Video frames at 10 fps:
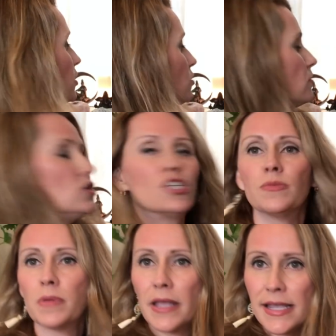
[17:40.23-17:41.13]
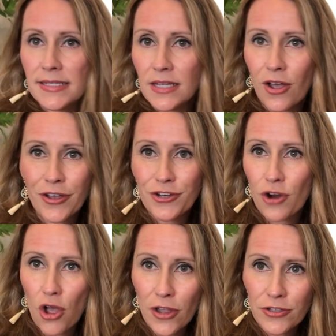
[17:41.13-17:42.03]
you can just place it on
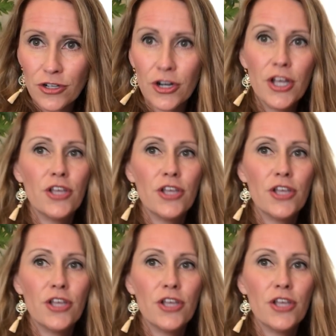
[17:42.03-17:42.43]
your altar.